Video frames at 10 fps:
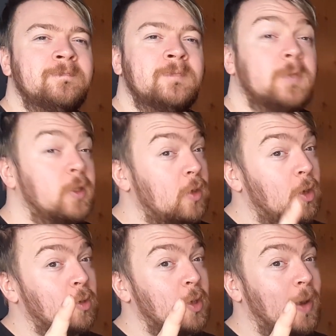You know who
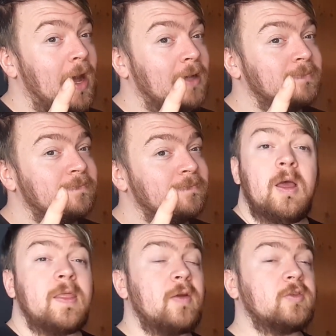you are.
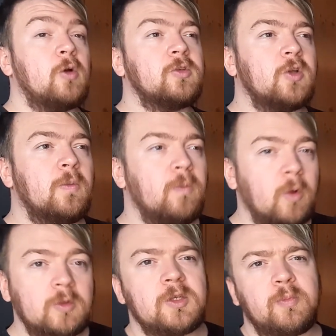There is also
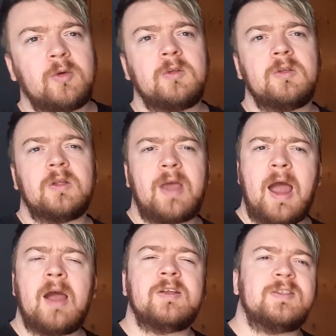multiple
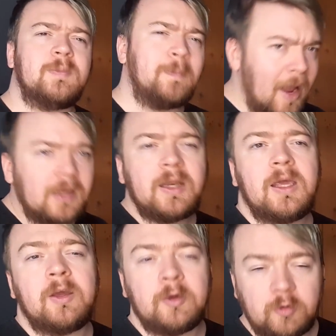cards, mainly
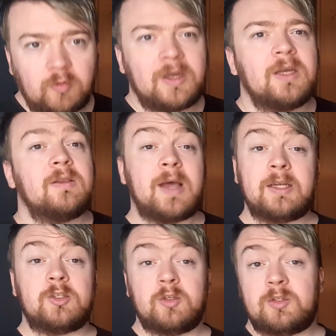in green, that
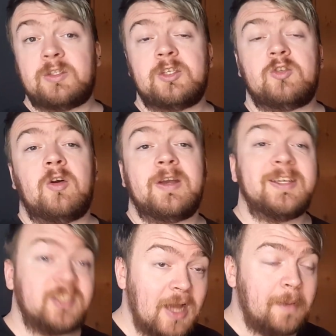just destroy an
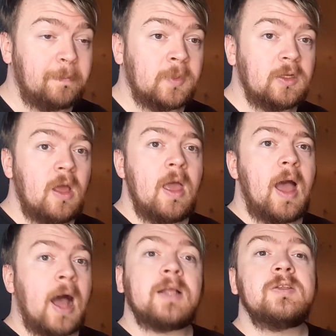enchantment,
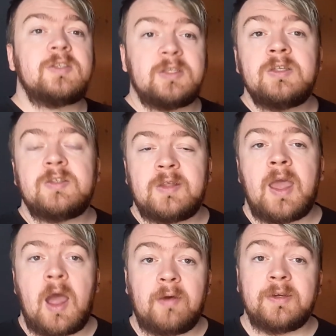and since they
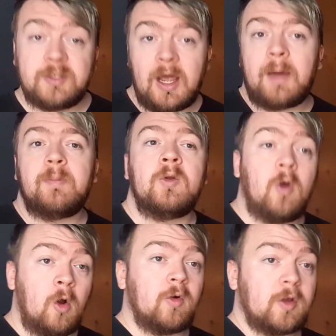are enchantment
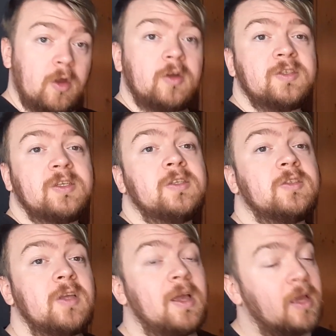or curses,
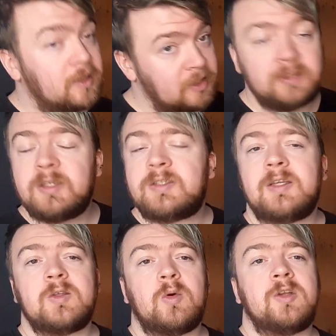since it says the
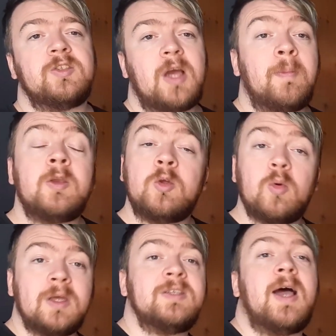word enchantment, you can
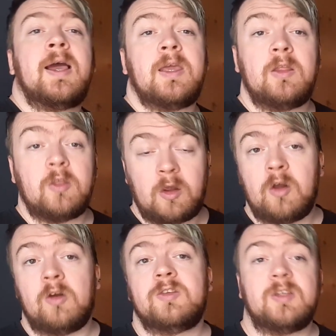target the
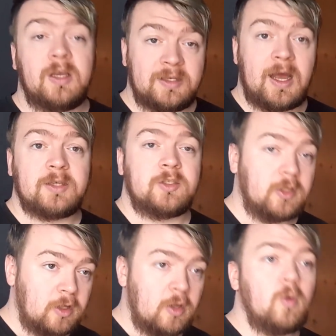curse attached to
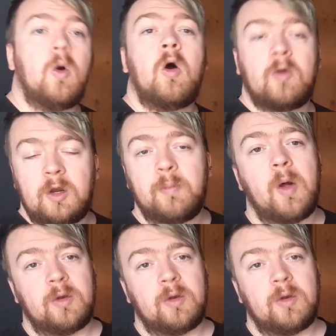you or an opponent.